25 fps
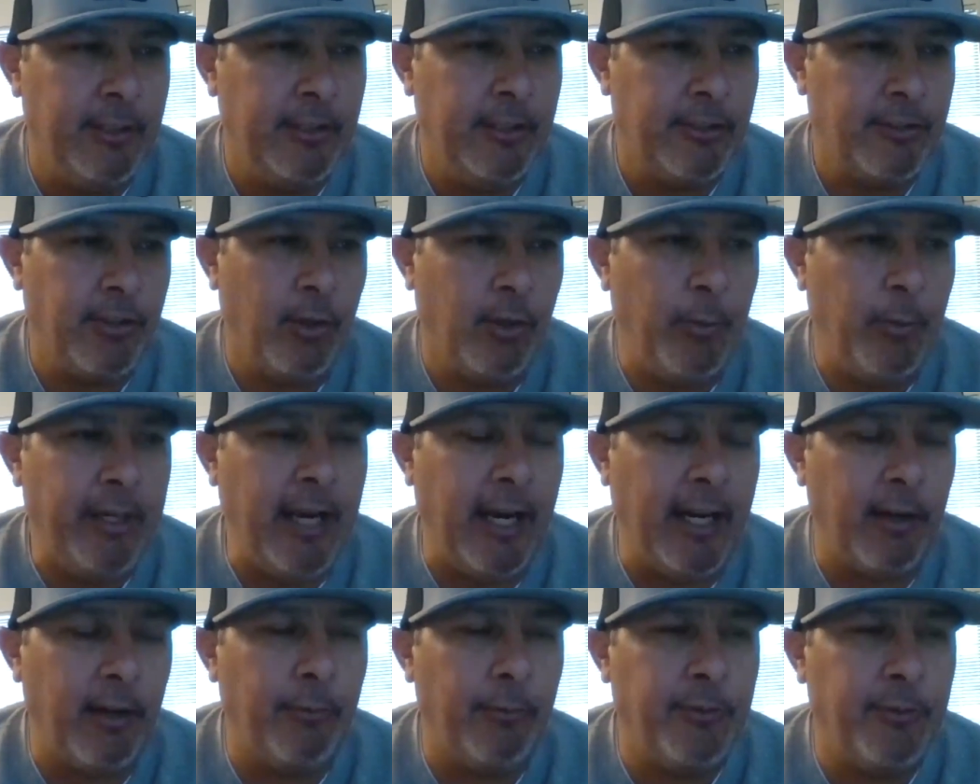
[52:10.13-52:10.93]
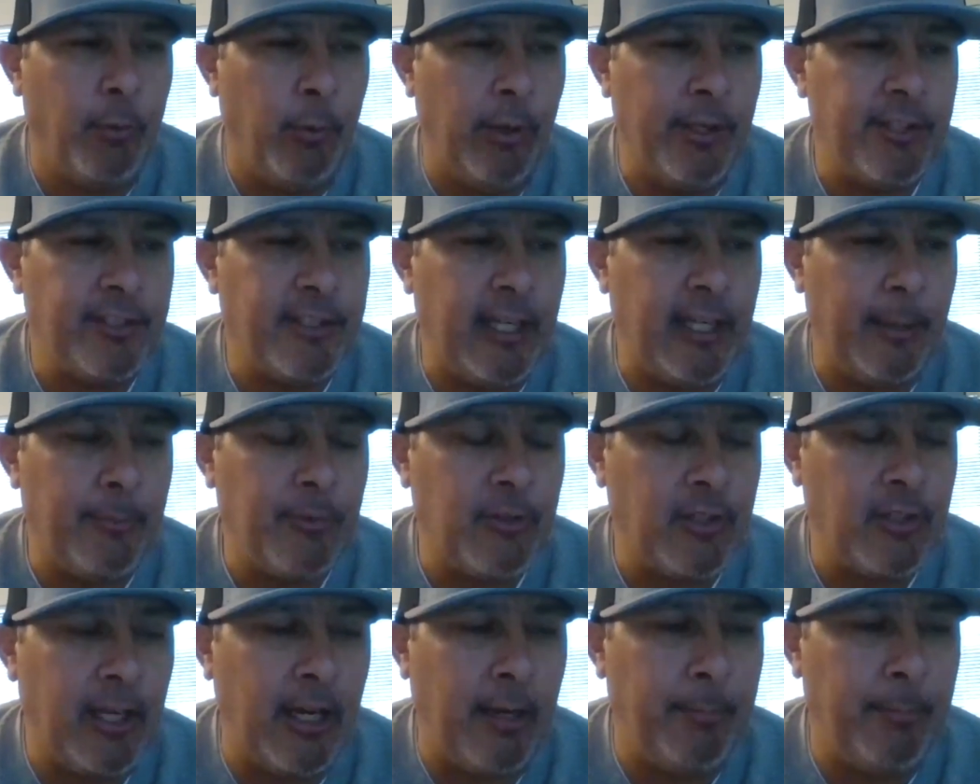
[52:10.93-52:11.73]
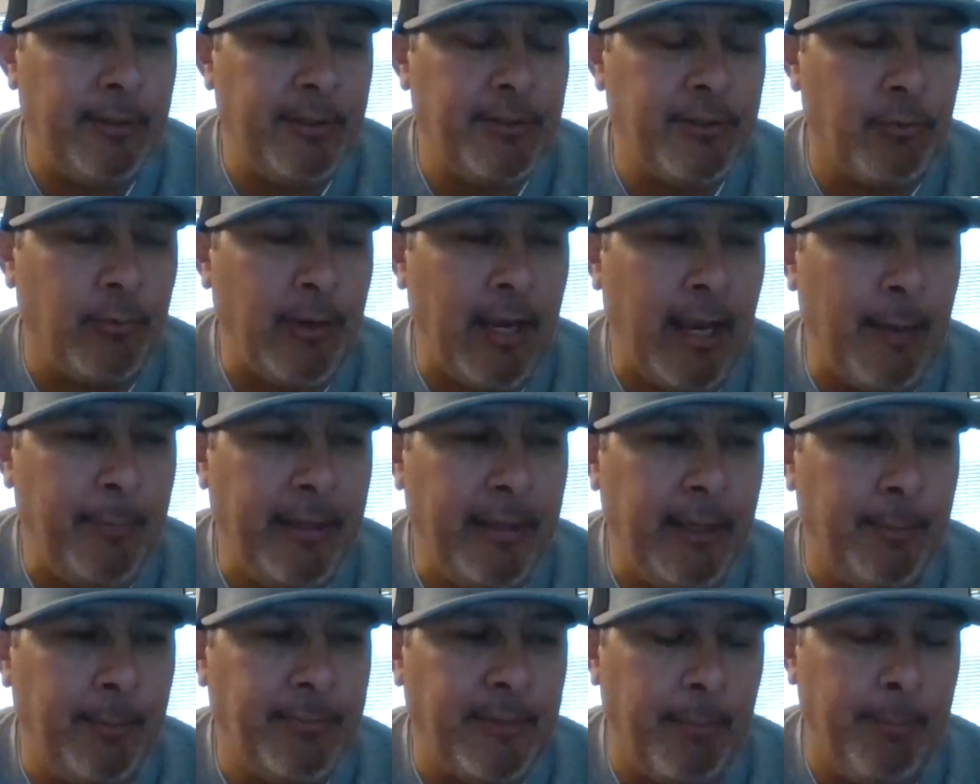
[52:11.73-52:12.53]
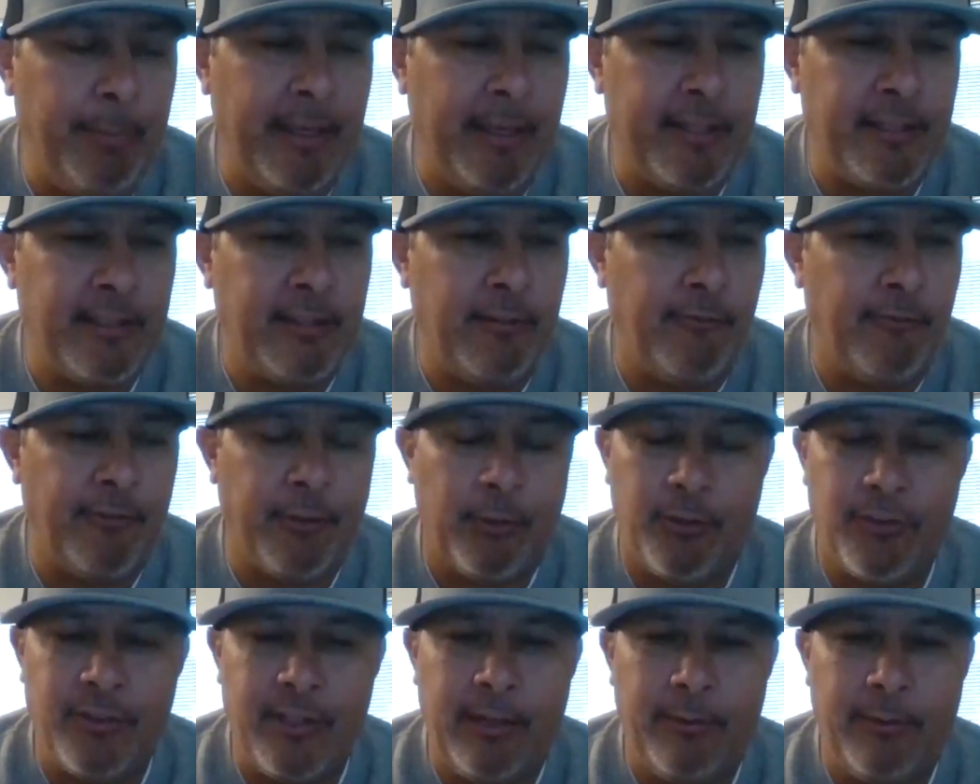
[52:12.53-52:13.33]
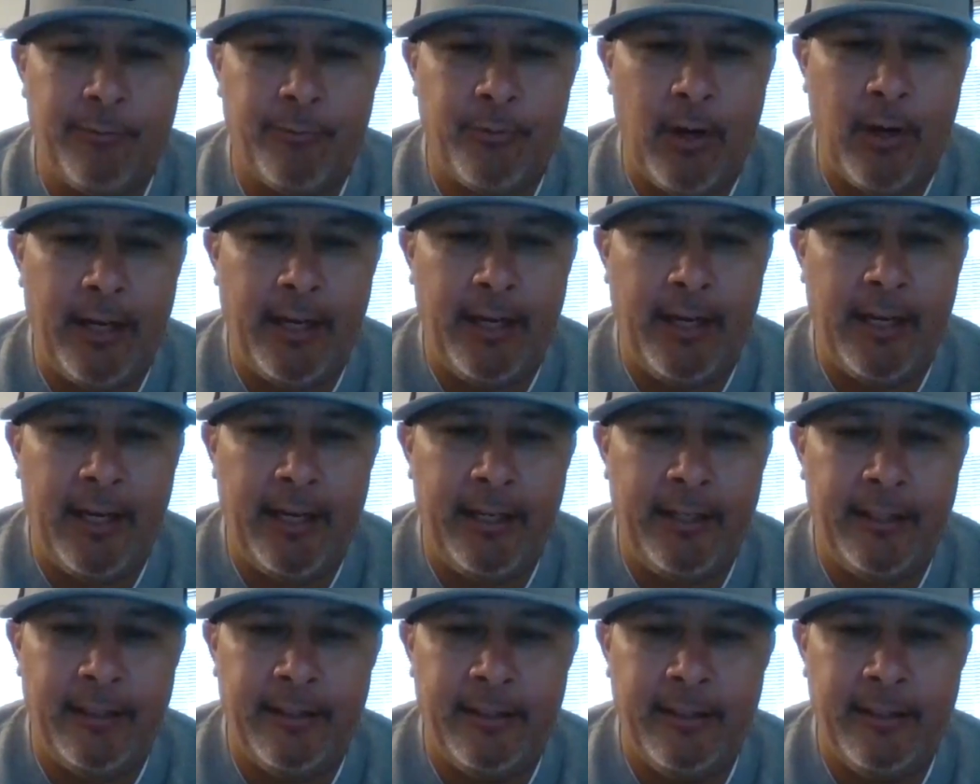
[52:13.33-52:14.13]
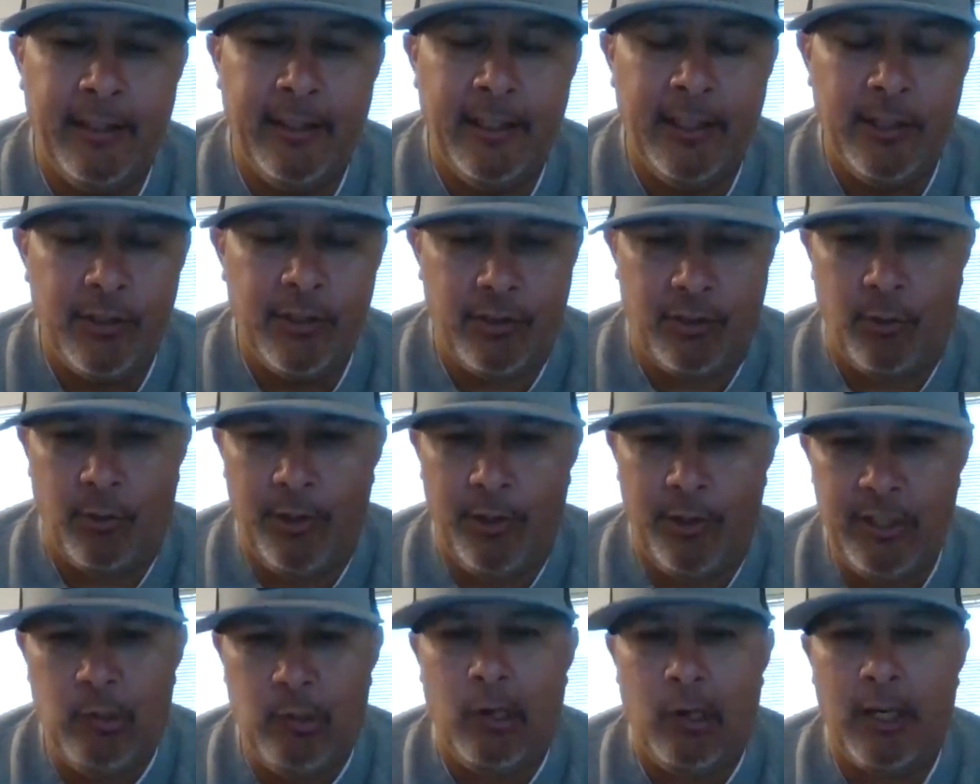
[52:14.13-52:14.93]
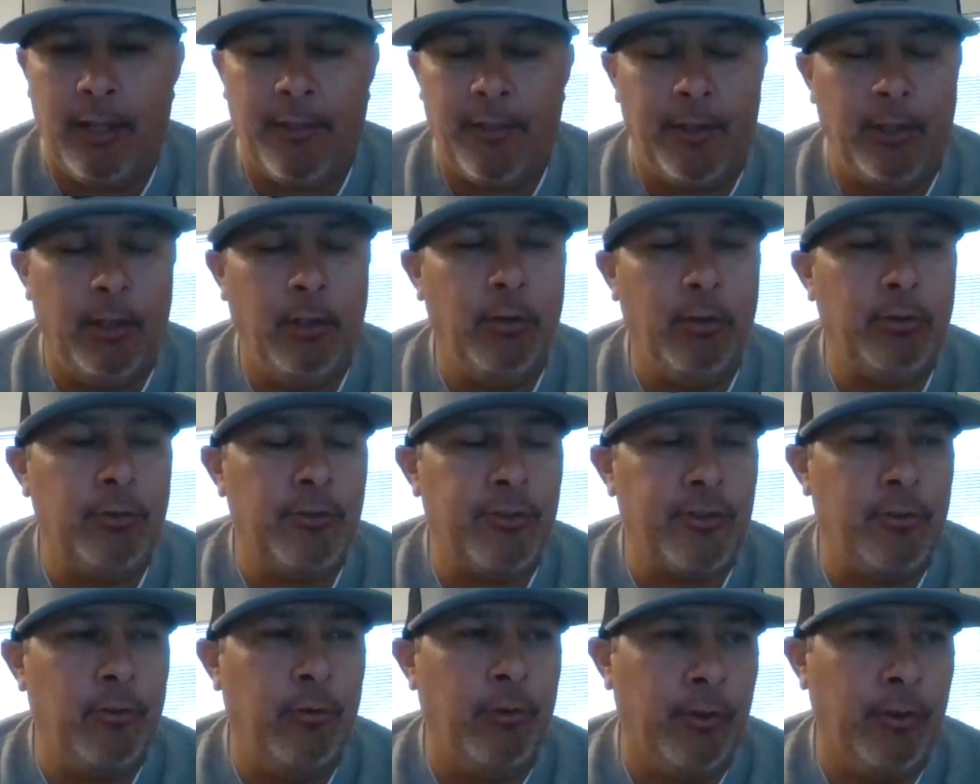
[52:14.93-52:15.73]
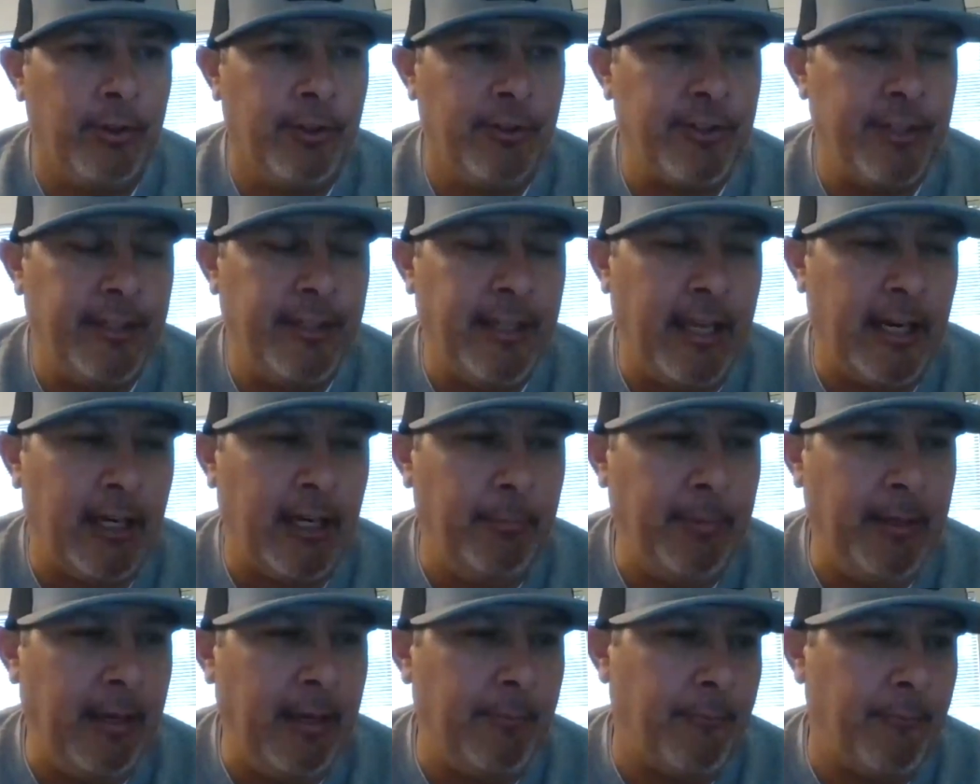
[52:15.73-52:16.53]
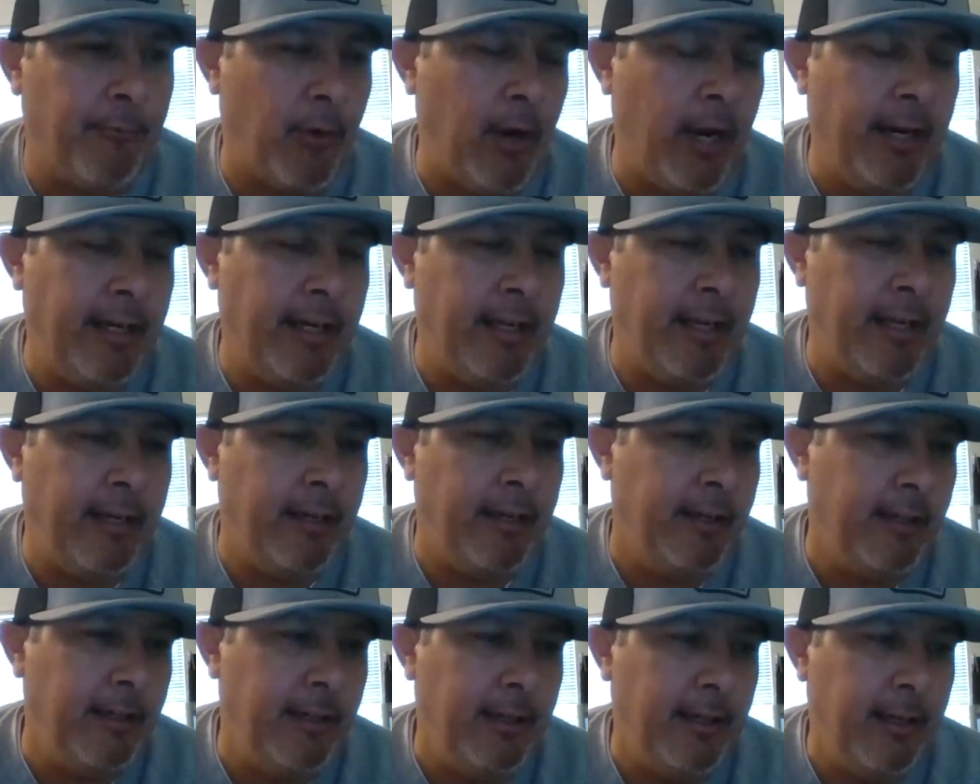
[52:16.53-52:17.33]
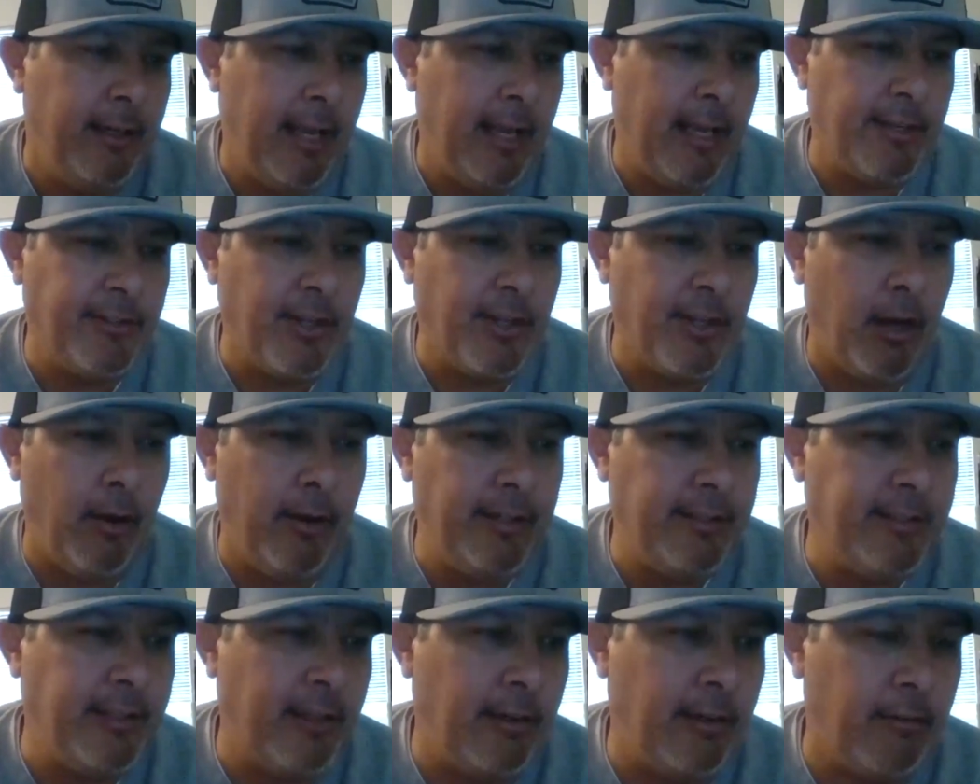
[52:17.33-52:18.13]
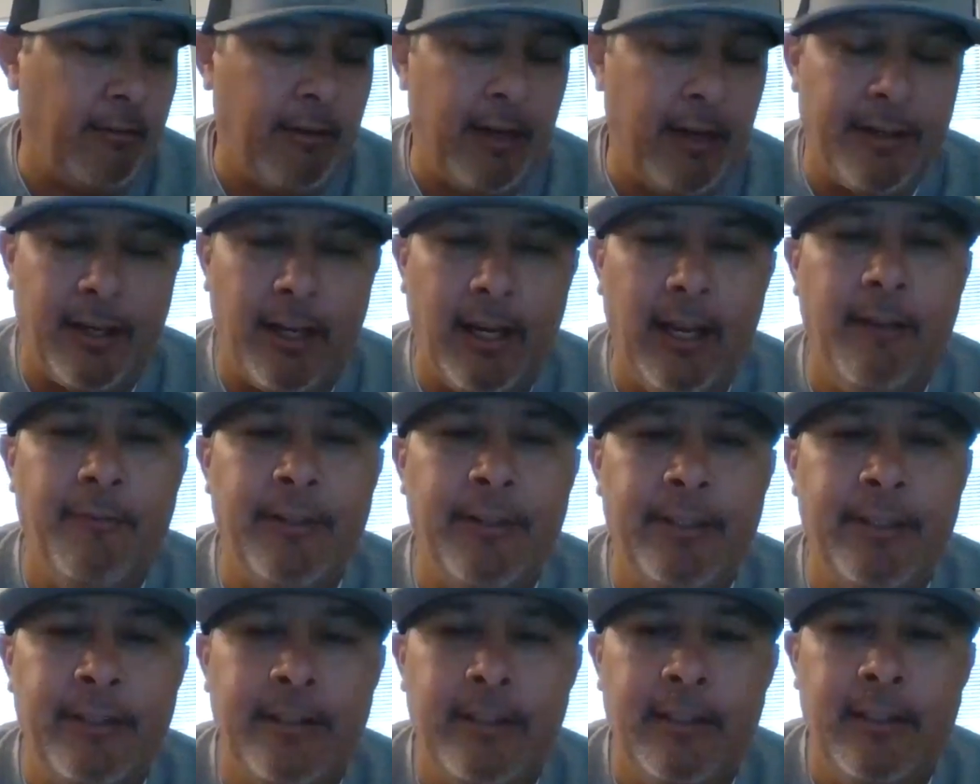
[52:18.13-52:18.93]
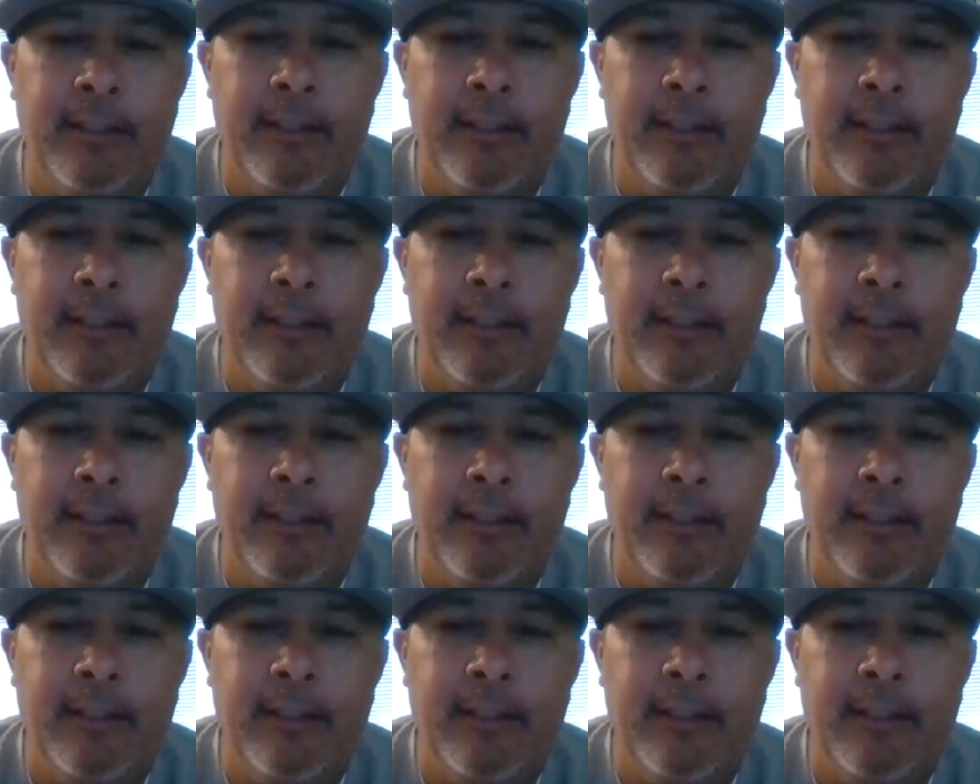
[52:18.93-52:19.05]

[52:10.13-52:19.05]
So the one-stop shop is wrapping up the best of Thursday and Friday night and showing you all of the local scores. And that'll be up Friday, as always, around 11